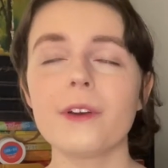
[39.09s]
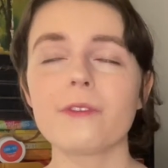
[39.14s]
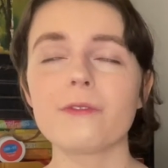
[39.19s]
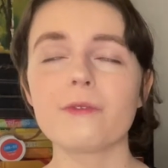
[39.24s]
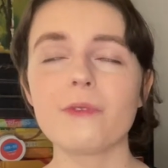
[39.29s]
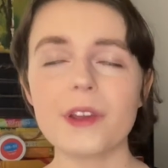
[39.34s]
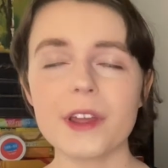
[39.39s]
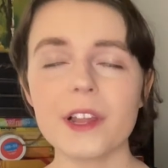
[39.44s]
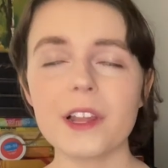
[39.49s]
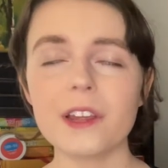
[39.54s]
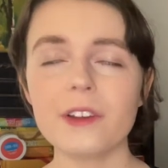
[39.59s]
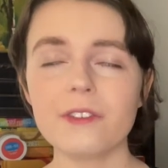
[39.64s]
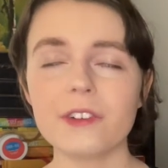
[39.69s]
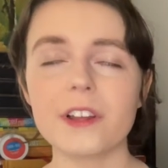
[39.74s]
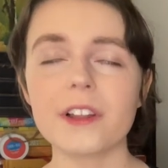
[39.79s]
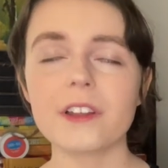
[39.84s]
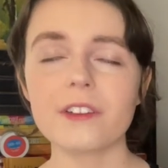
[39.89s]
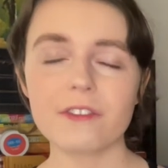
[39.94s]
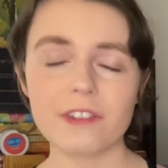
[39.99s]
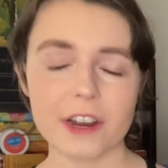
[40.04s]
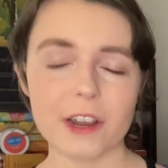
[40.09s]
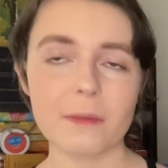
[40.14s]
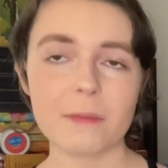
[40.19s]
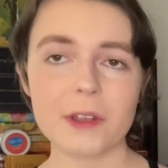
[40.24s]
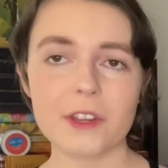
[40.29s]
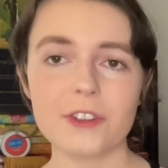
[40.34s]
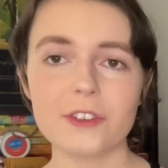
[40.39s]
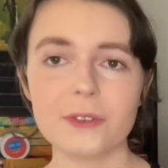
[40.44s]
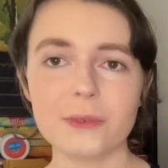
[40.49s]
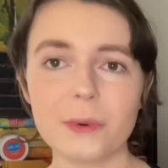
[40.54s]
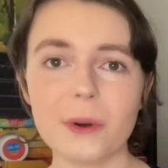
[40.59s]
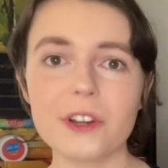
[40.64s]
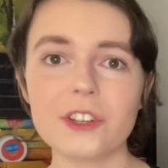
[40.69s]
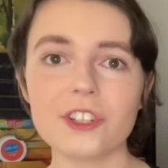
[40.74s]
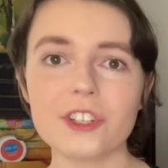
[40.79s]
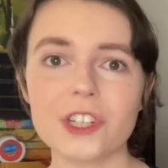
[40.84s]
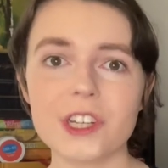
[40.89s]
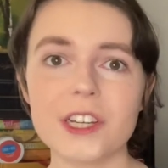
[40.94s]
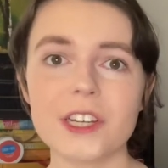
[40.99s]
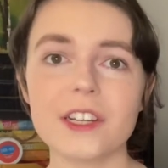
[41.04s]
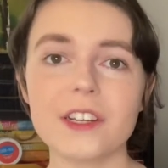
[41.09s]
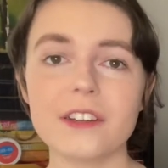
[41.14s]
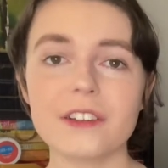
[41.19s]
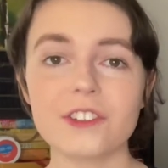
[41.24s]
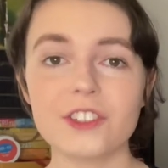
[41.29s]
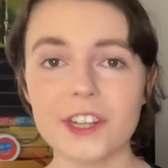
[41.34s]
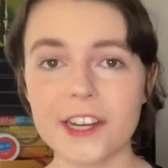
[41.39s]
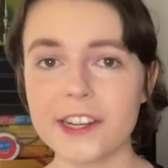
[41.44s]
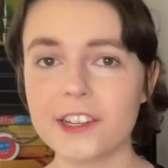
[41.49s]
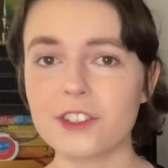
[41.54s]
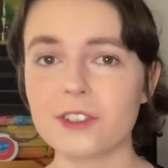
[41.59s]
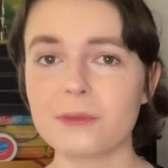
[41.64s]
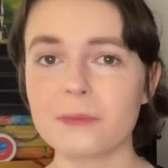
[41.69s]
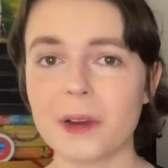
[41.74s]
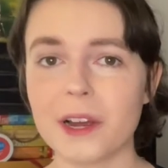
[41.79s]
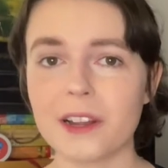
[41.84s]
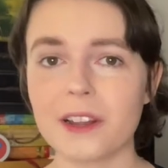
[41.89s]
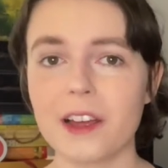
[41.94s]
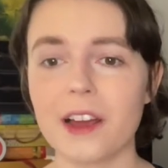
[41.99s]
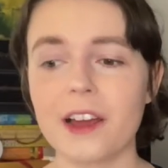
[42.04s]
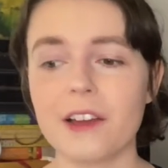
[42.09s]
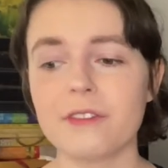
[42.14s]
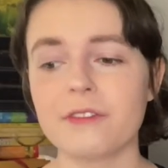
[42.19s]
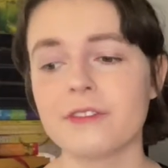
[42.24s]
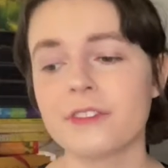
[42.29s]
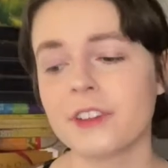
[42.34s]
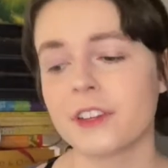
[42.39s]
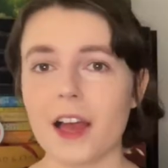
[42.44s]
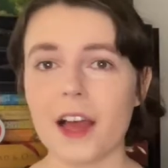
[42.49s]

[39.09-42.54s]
Really, really recommend you watch it. Changed my life.